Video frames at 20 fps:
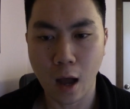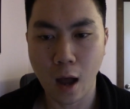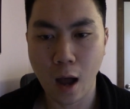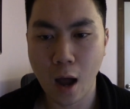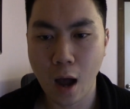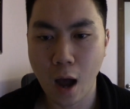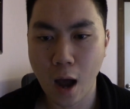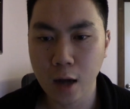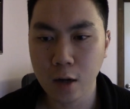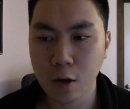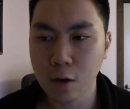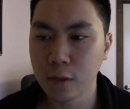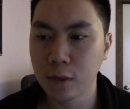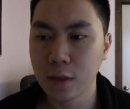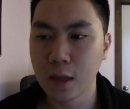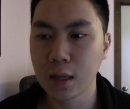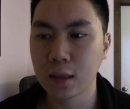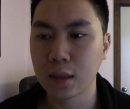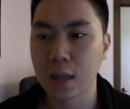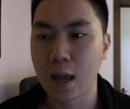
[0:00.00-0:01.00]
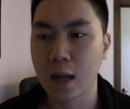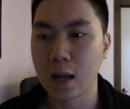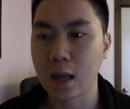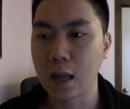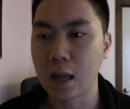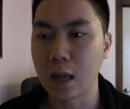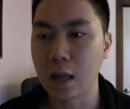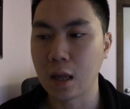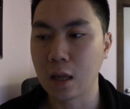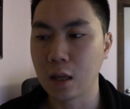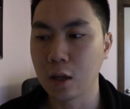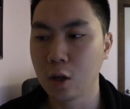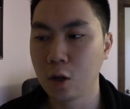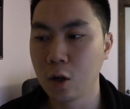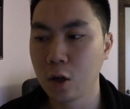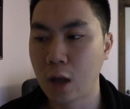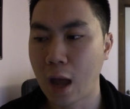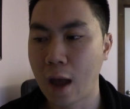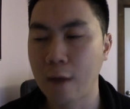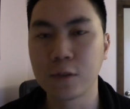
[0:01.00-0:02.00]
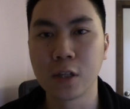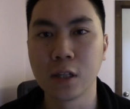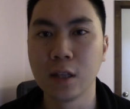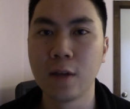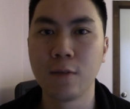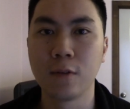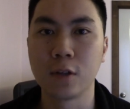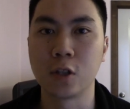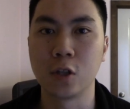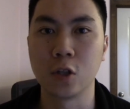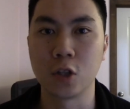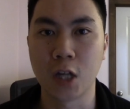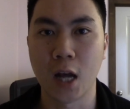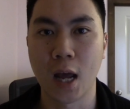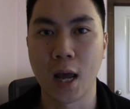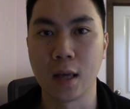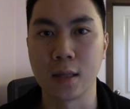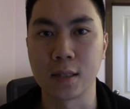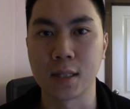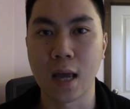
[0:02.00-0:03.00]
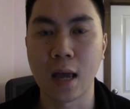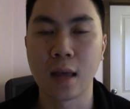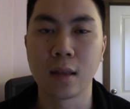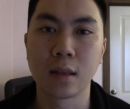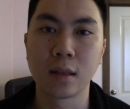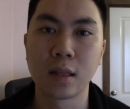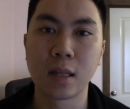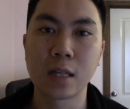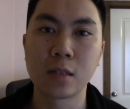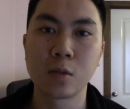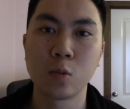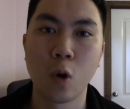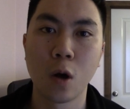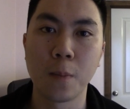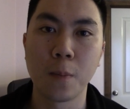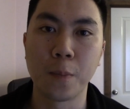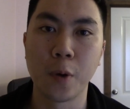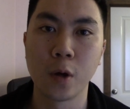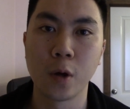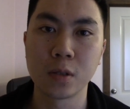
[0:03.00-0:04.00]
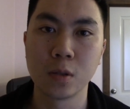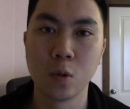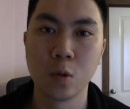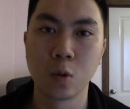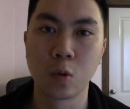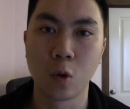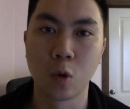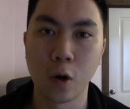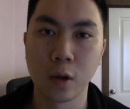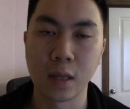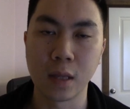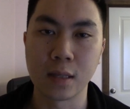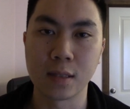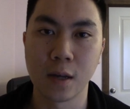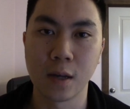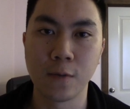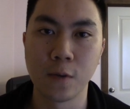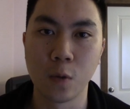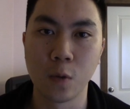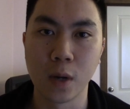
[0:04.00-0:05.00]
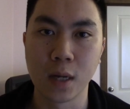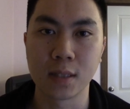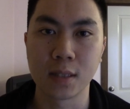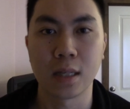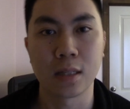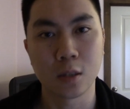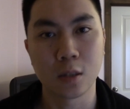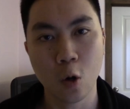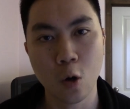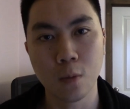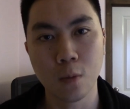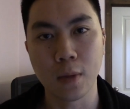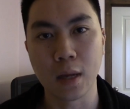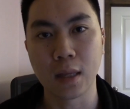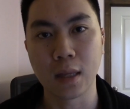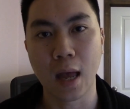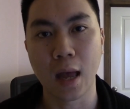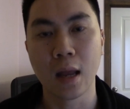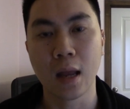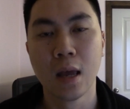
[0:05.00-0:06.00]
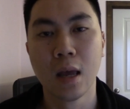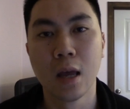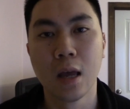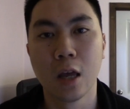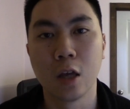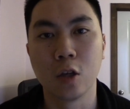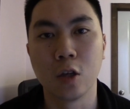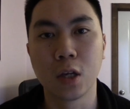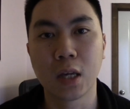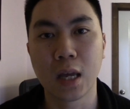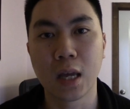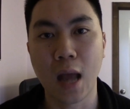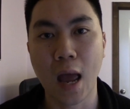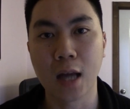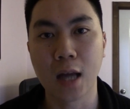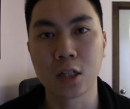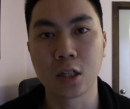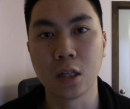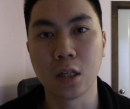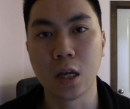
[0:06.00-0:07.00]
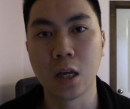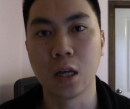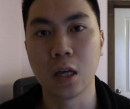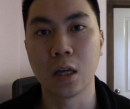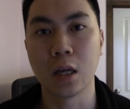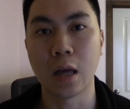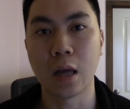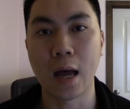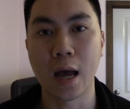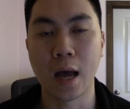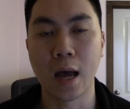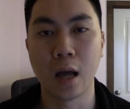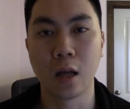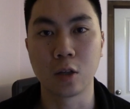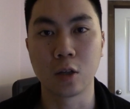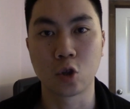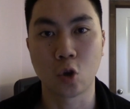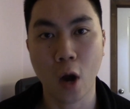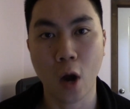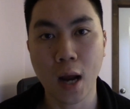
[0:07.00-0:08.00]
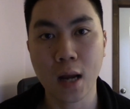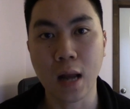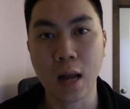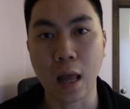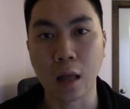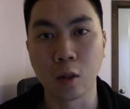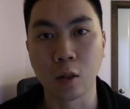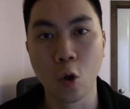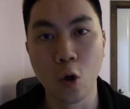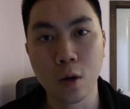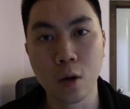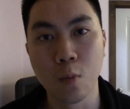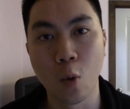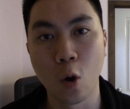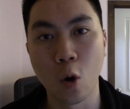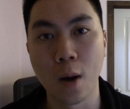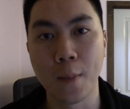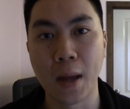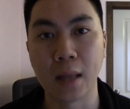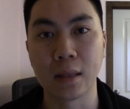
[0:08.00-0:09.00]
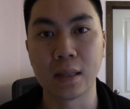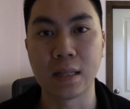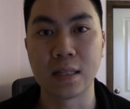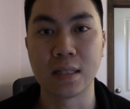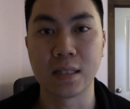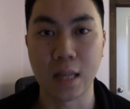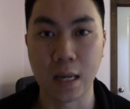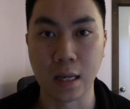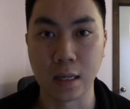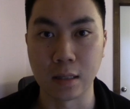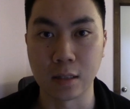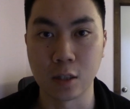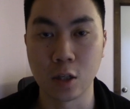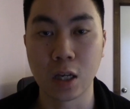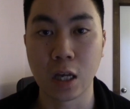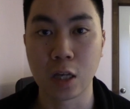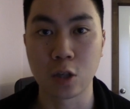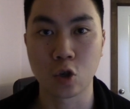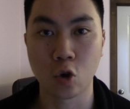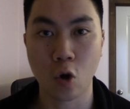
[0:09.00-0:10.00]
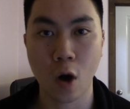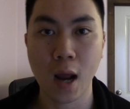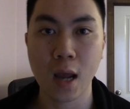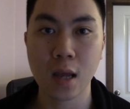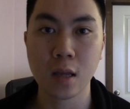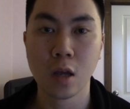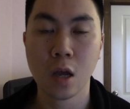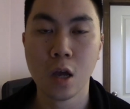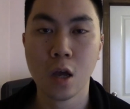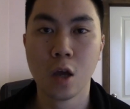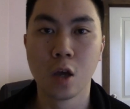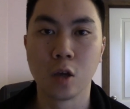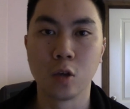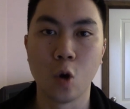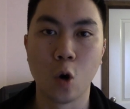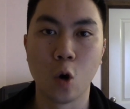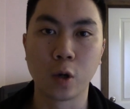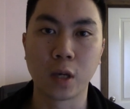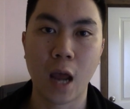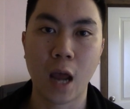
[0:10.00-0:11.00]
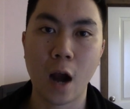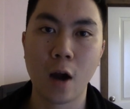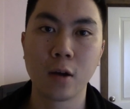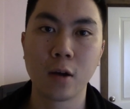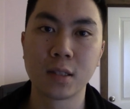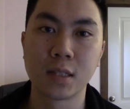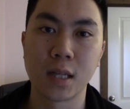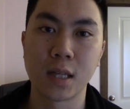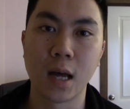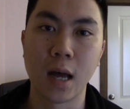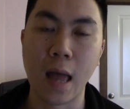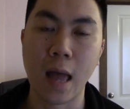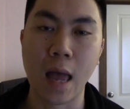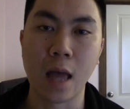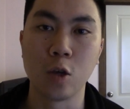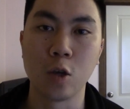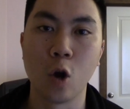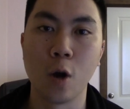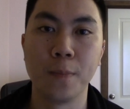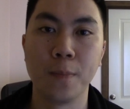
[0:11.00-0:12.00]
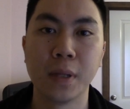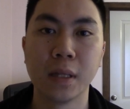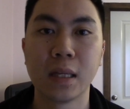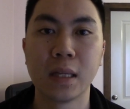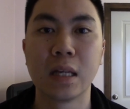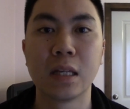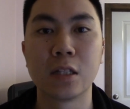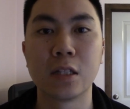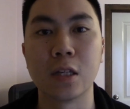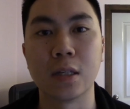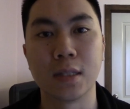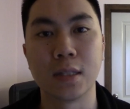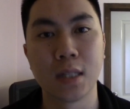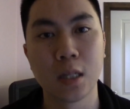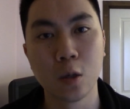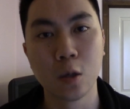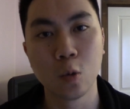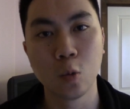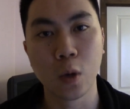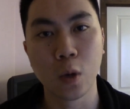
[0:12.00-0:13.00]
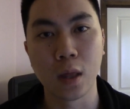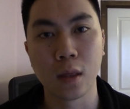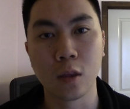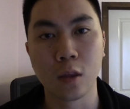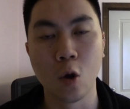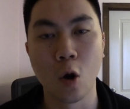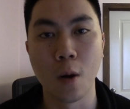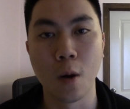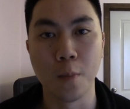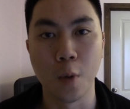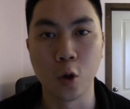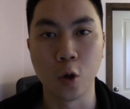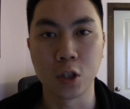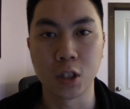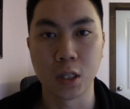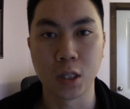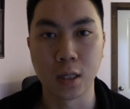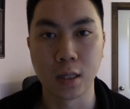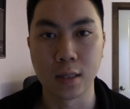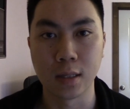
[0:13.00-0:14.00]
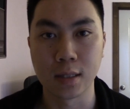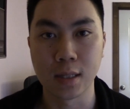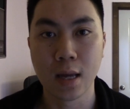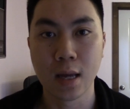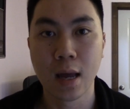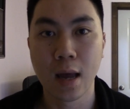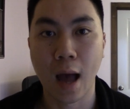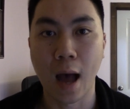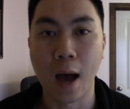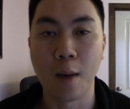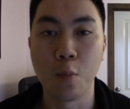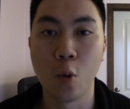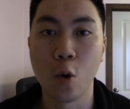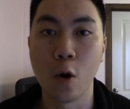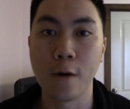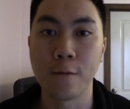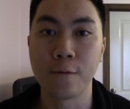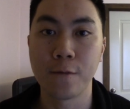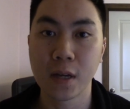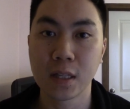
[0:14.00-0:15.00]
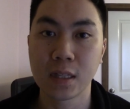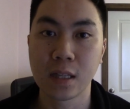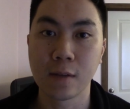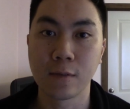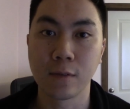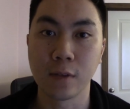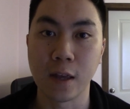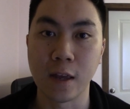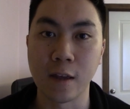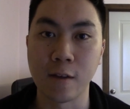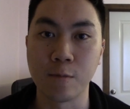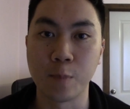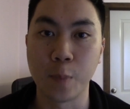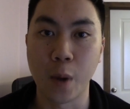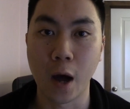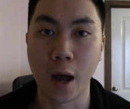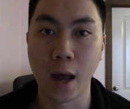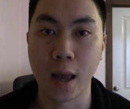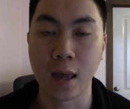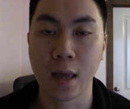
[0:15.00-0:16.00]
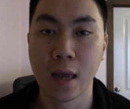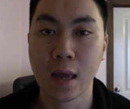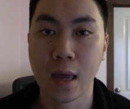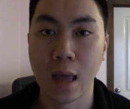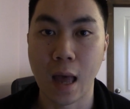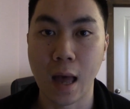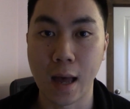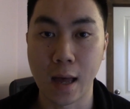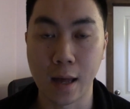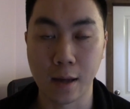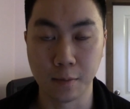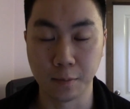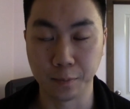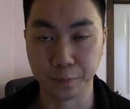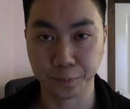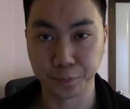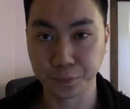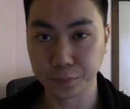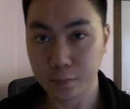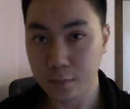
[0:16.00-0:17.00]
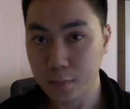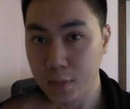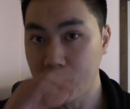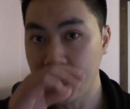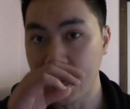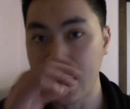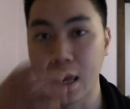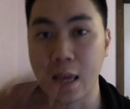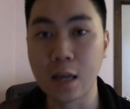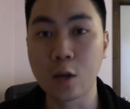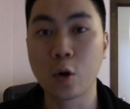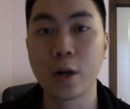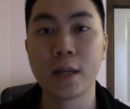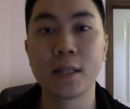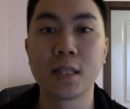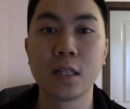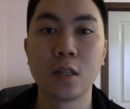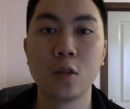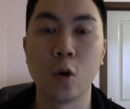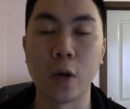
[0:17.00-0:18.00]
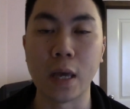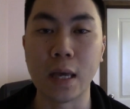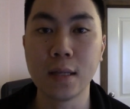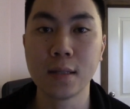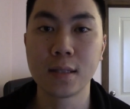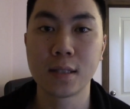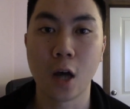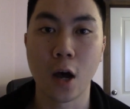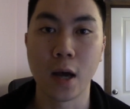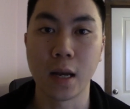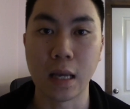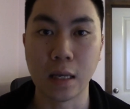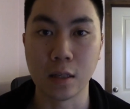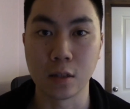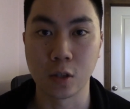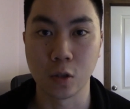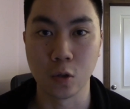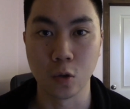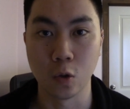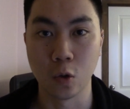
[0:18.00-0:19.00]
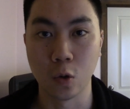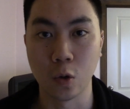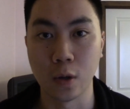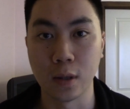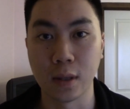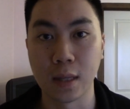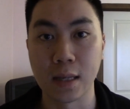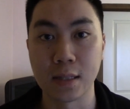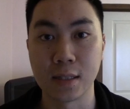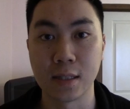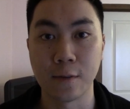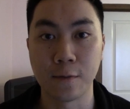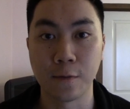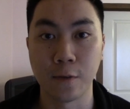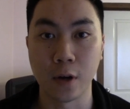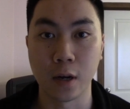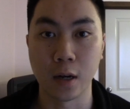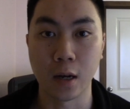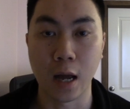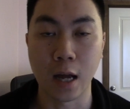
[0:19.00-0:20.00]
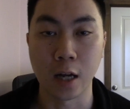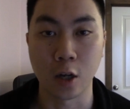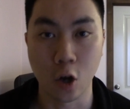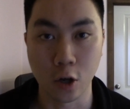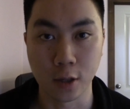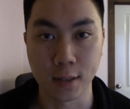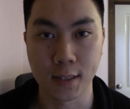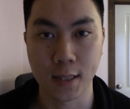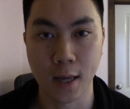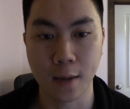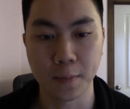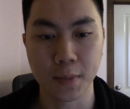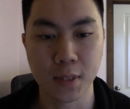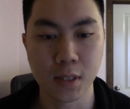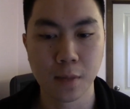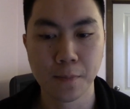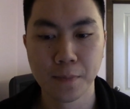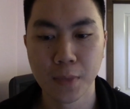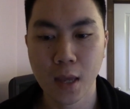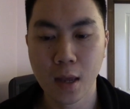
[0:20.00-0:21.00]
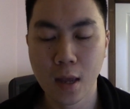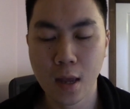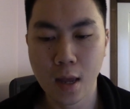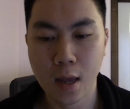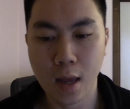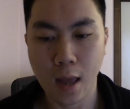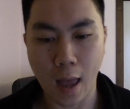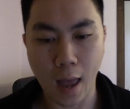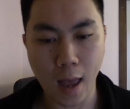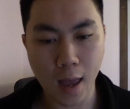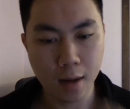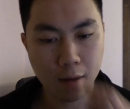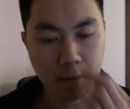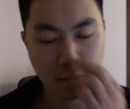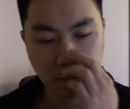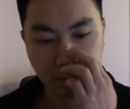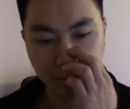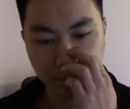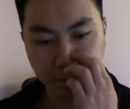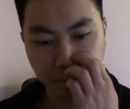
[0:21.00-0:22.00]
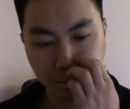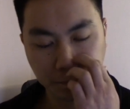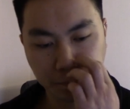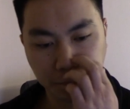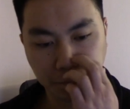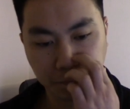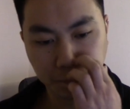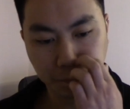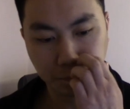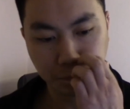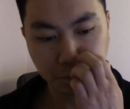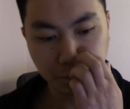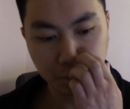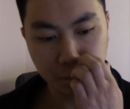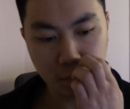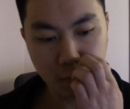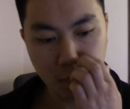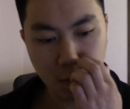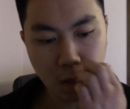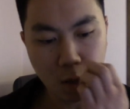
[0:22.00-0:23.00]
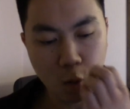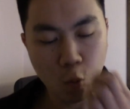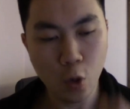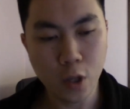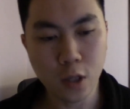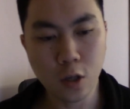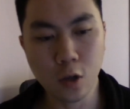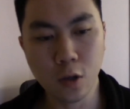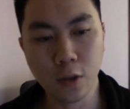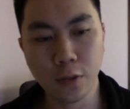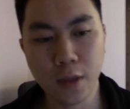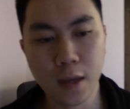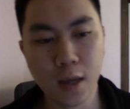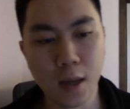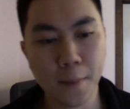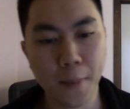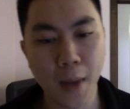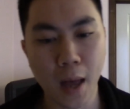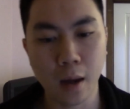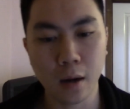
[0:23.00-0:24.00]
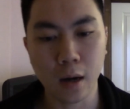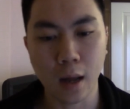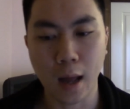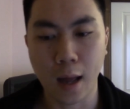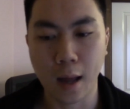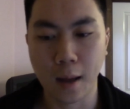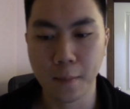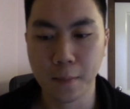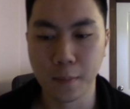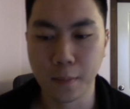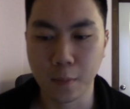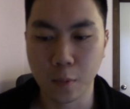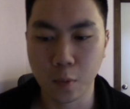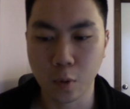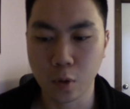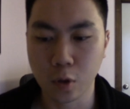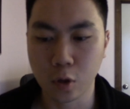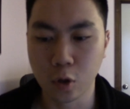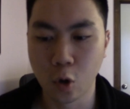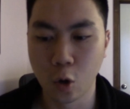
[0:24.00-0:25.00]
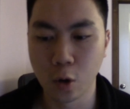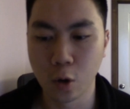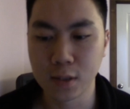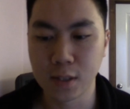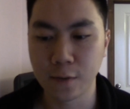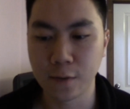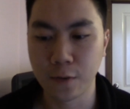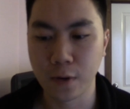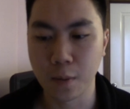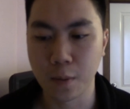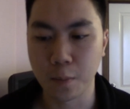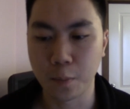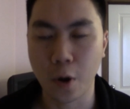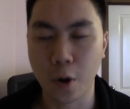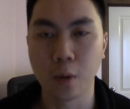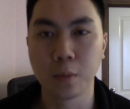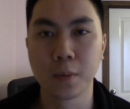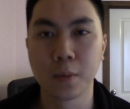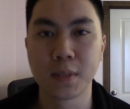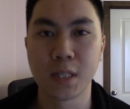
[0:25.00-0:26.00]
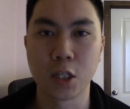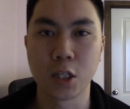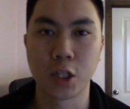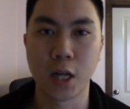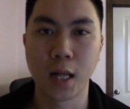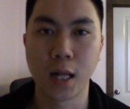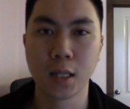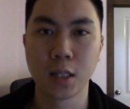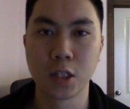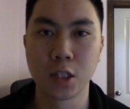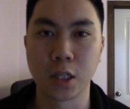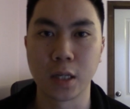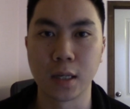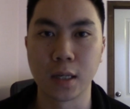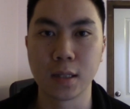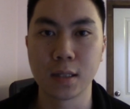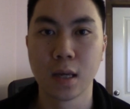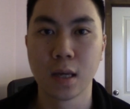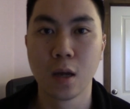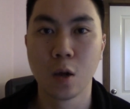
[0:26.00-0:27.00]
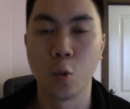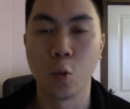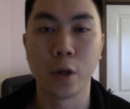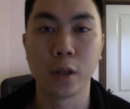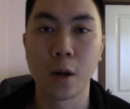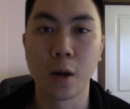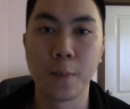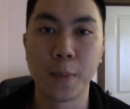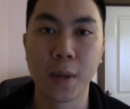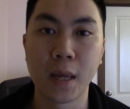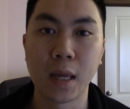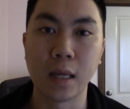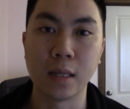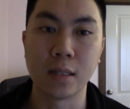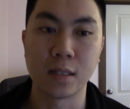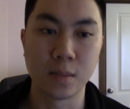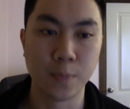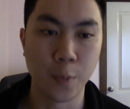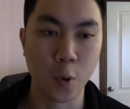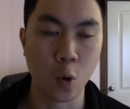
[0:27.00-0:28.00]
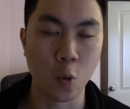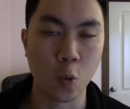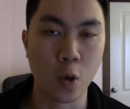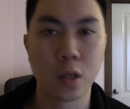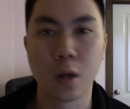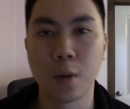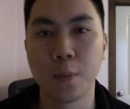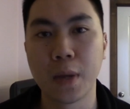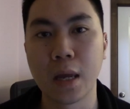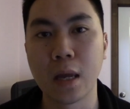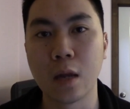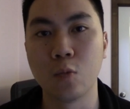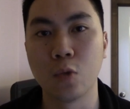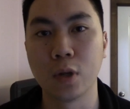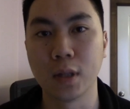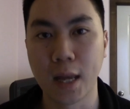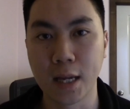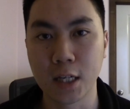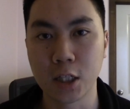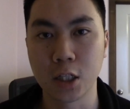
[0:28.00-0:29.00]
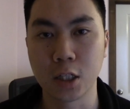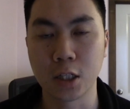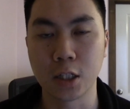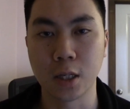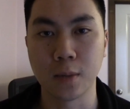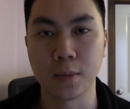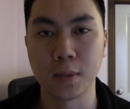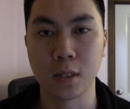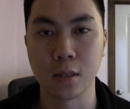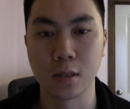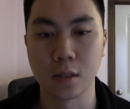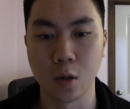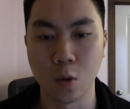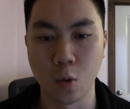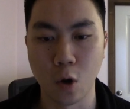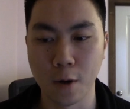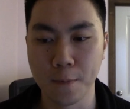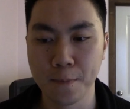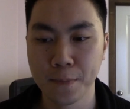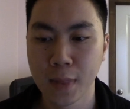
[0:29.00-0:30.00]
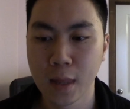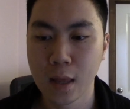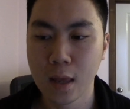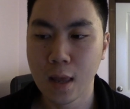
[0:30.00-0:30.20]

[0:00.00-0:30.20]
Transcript: I don't think that you have to leave it to chance, and that's what personal growth and self-awareness has taught me, that you can actually train and learn more about these things. You can train your character and your ability to deal with your emotions more effectively by increasing your insight into these different concepts. And when you think about your different problems and challenges, whether it be in sport, whether it be in relationships and so on,